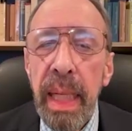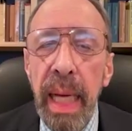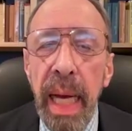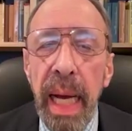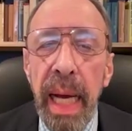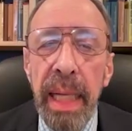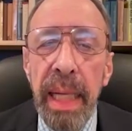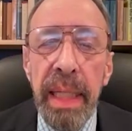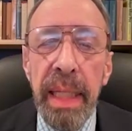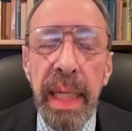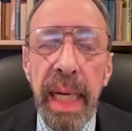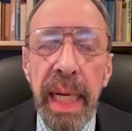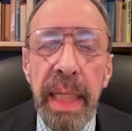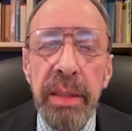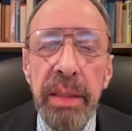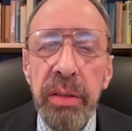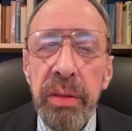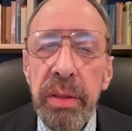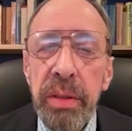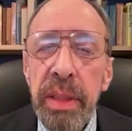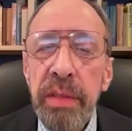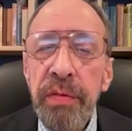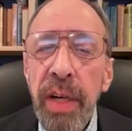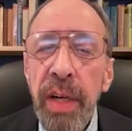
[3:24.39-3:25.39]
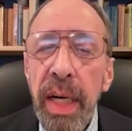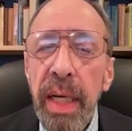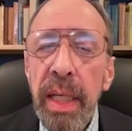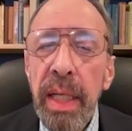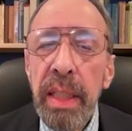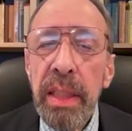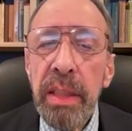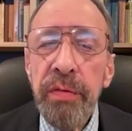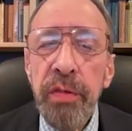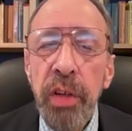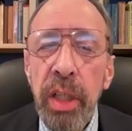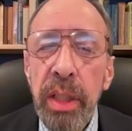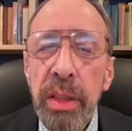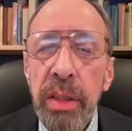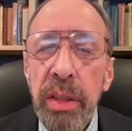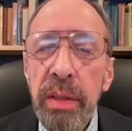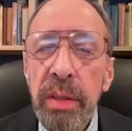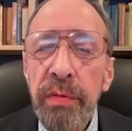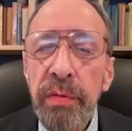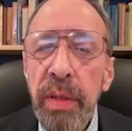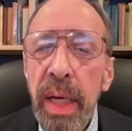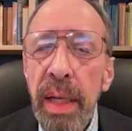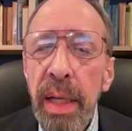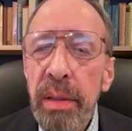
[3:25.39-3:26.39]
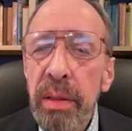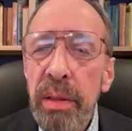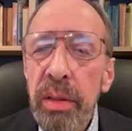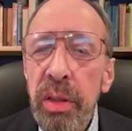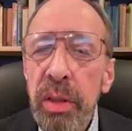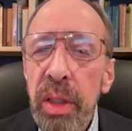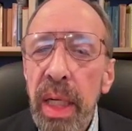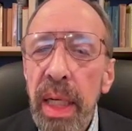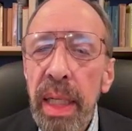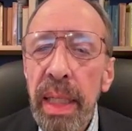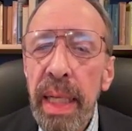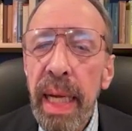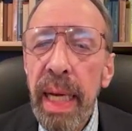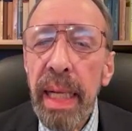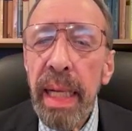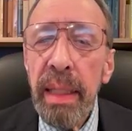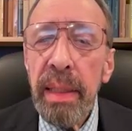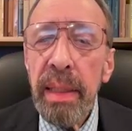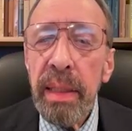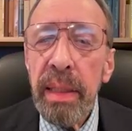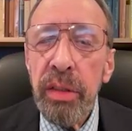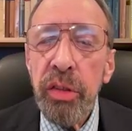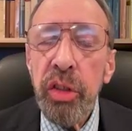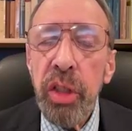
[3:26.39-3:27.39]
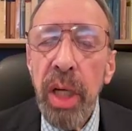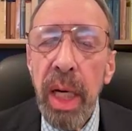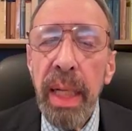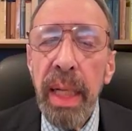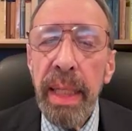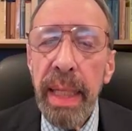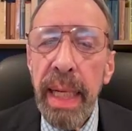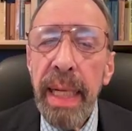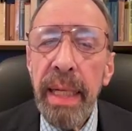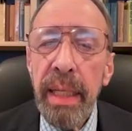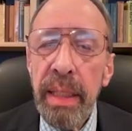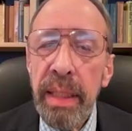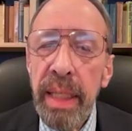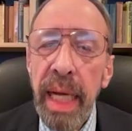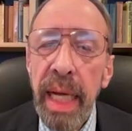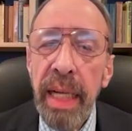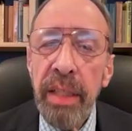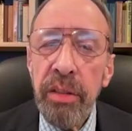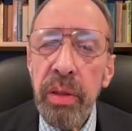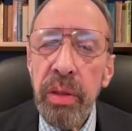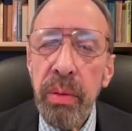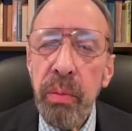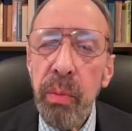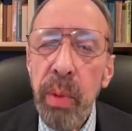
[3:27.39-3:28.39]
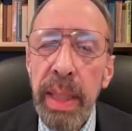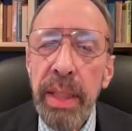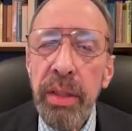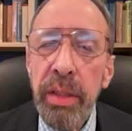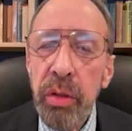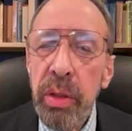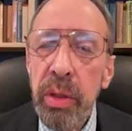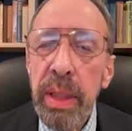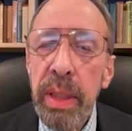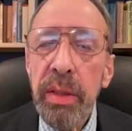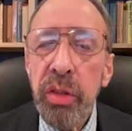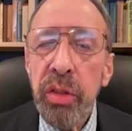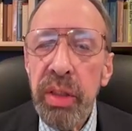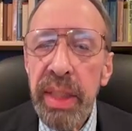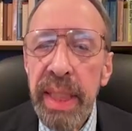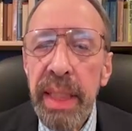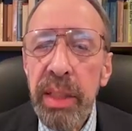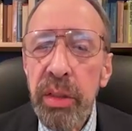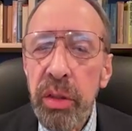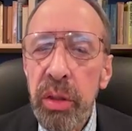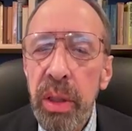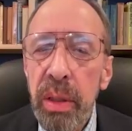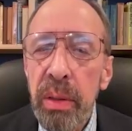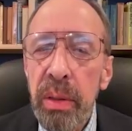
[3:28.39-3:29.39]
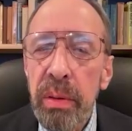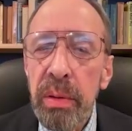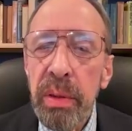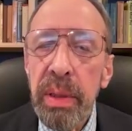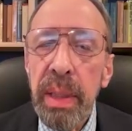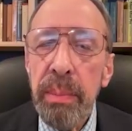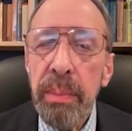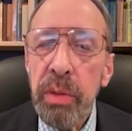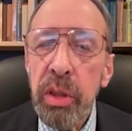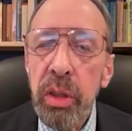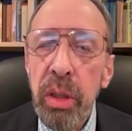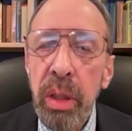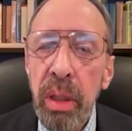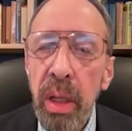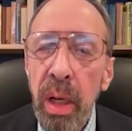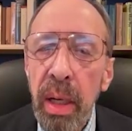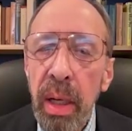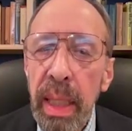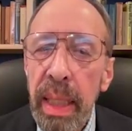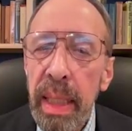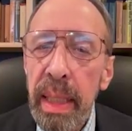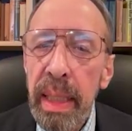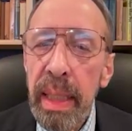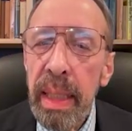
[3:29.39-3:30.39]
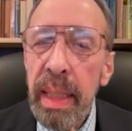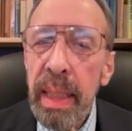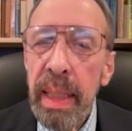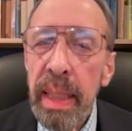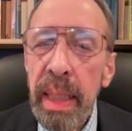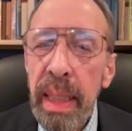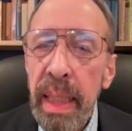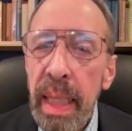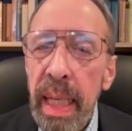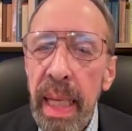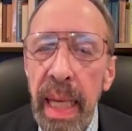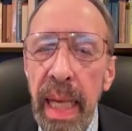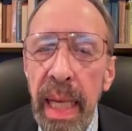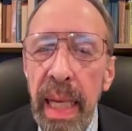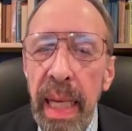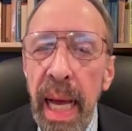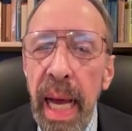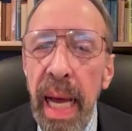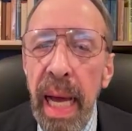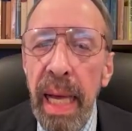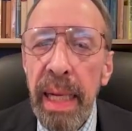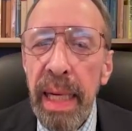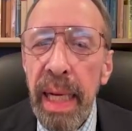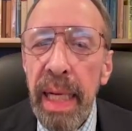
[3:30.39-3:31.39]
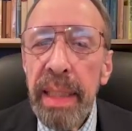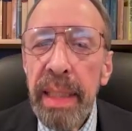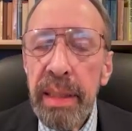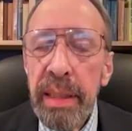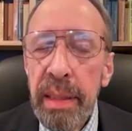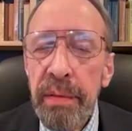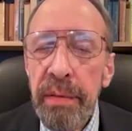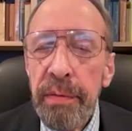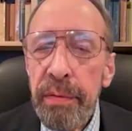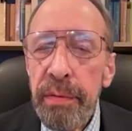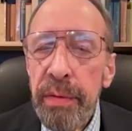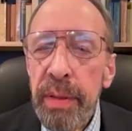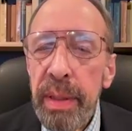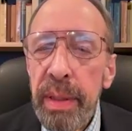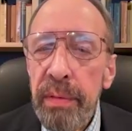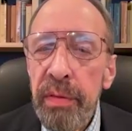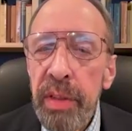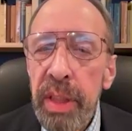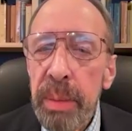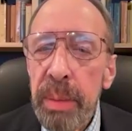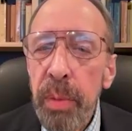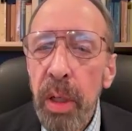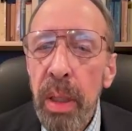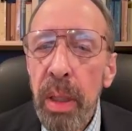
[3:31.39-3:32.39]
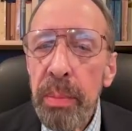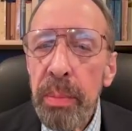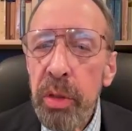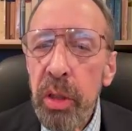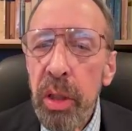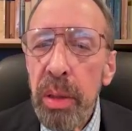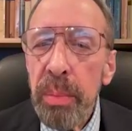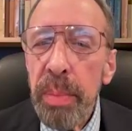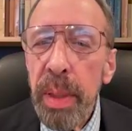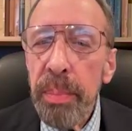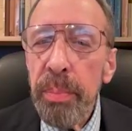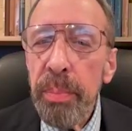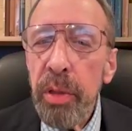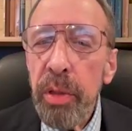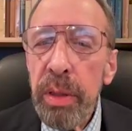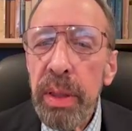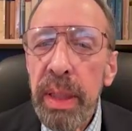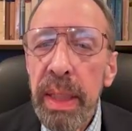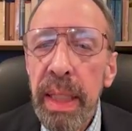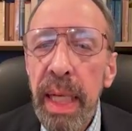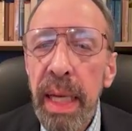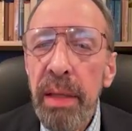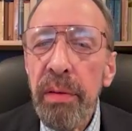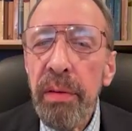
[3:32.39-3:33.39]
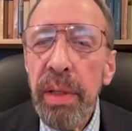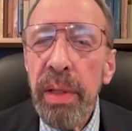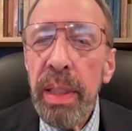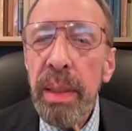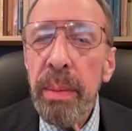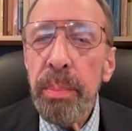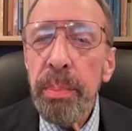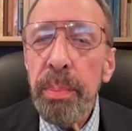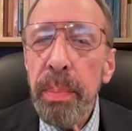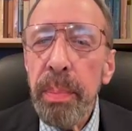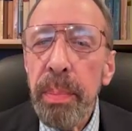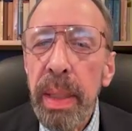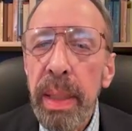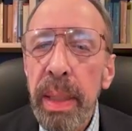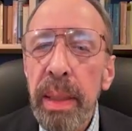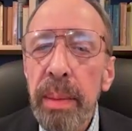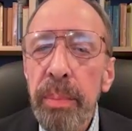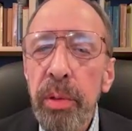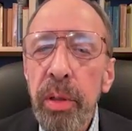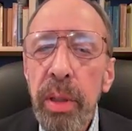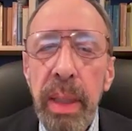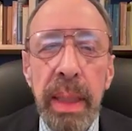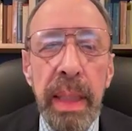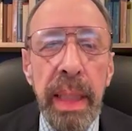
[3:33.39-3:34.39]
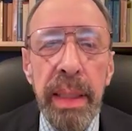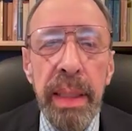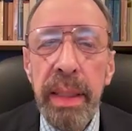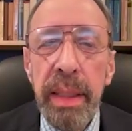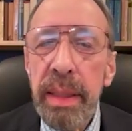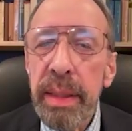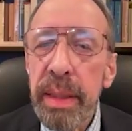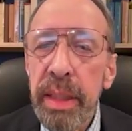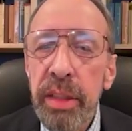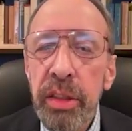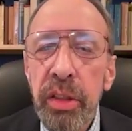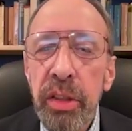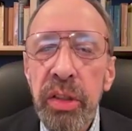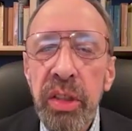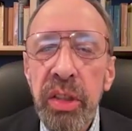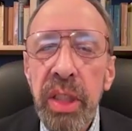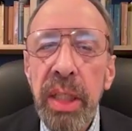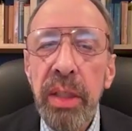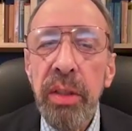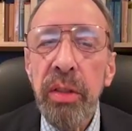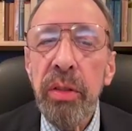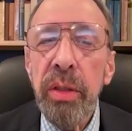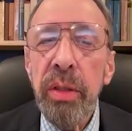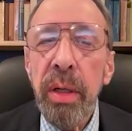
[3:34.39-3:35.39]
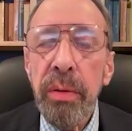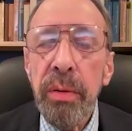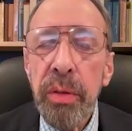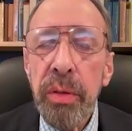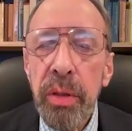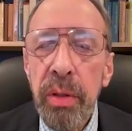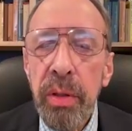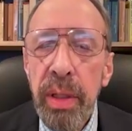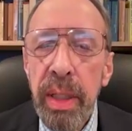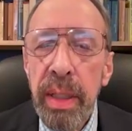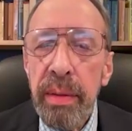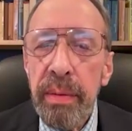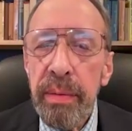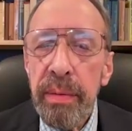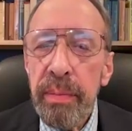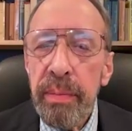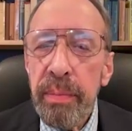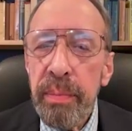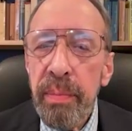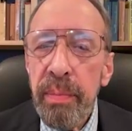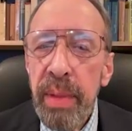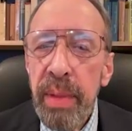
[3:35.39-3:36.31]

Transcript: And he asked his foster father, John Allen, and John Allen actually went to his teacher, whose name was Clark, and asked if these poems could be put together in a book. And the teacher said, "Don't do it.